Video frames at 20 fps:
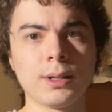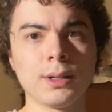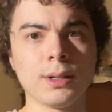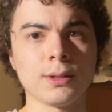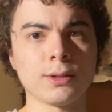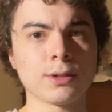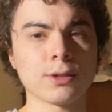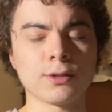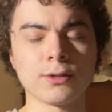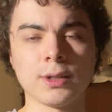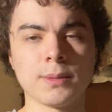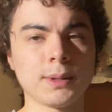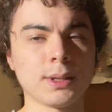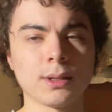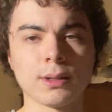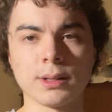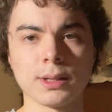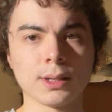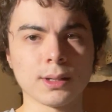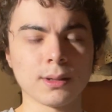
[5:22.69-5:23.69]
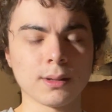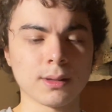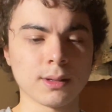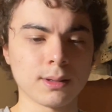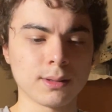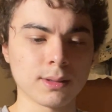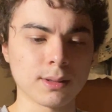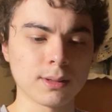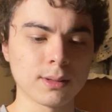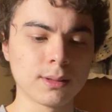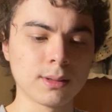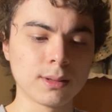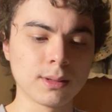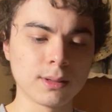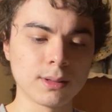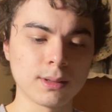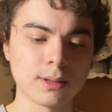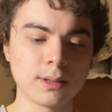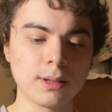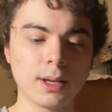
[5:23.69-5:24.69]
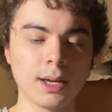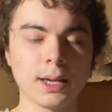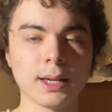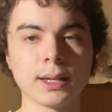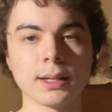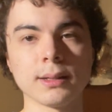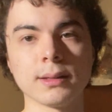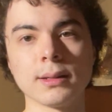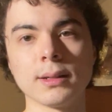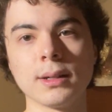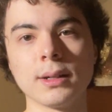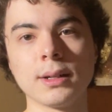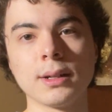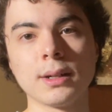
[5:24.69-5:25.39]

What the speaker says: and screaming, all these other things, and